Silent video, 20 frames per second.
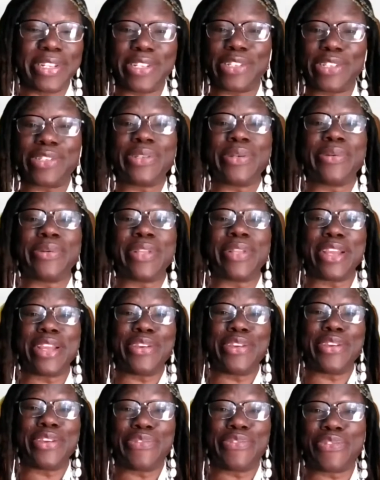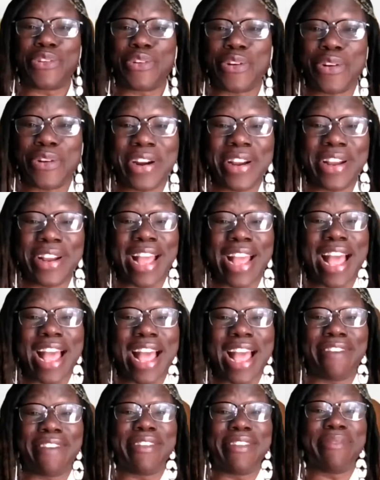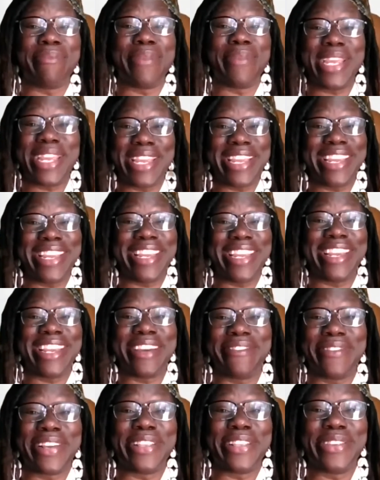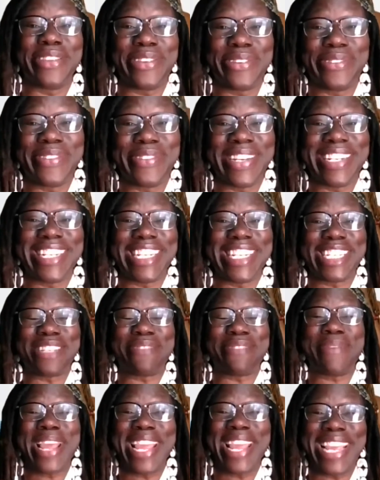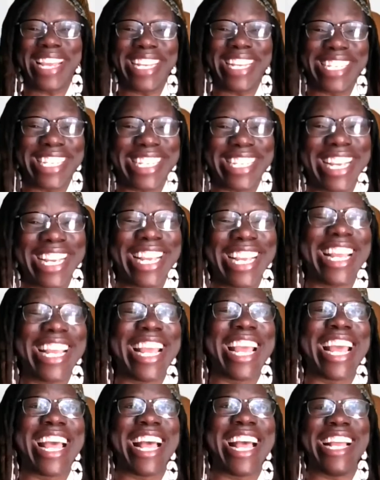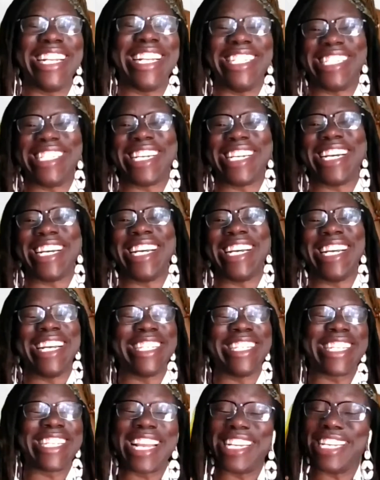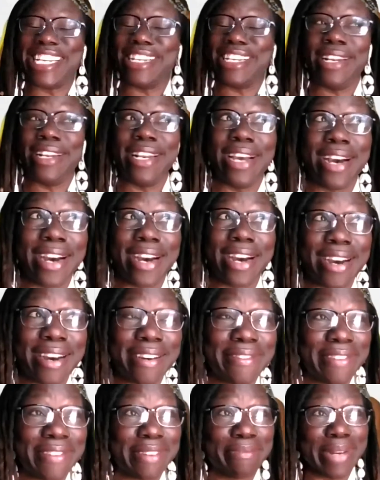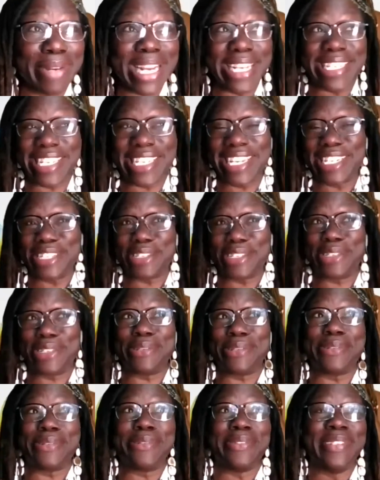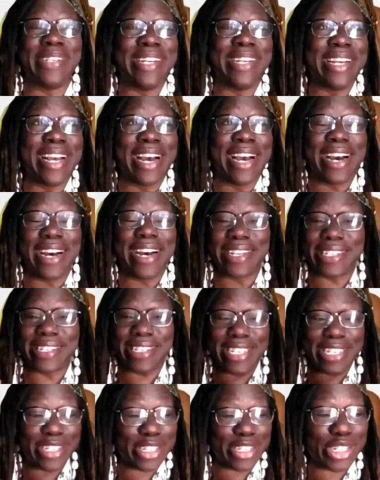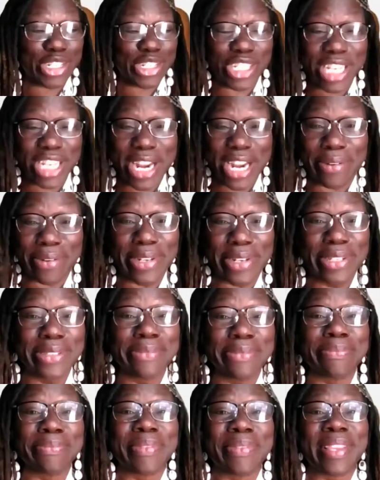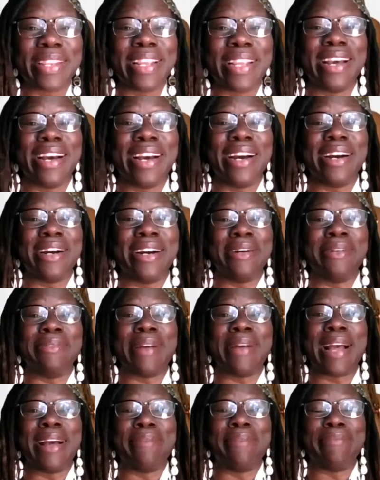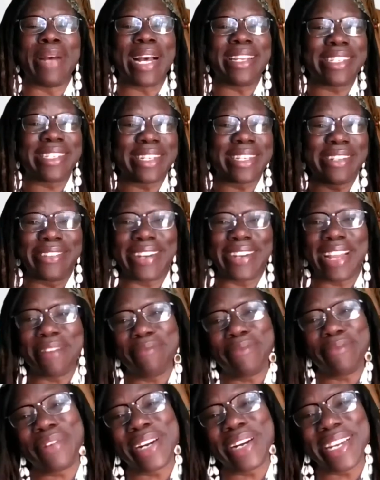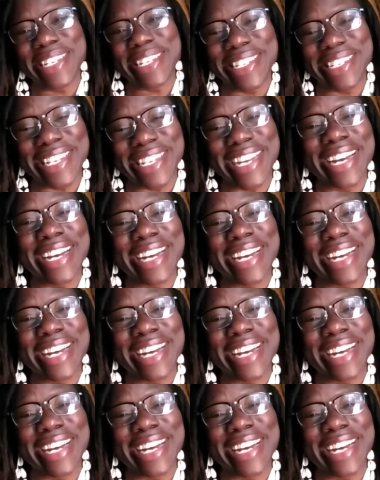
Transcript: So thank you for having me here with you in this space, and sending love and blessings to Sister Sharon, Ambassador Empress